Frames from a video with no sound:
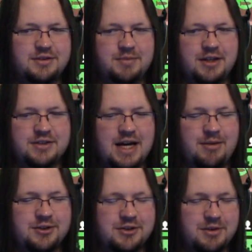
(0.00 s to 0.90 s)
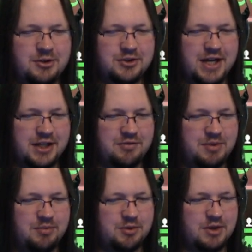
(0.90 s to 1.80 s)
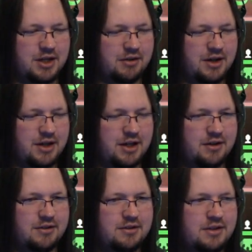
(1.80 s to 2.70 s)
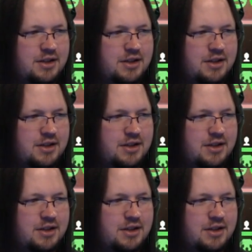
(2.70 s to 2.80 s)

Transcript: Me and Thomas are the most active people running right now.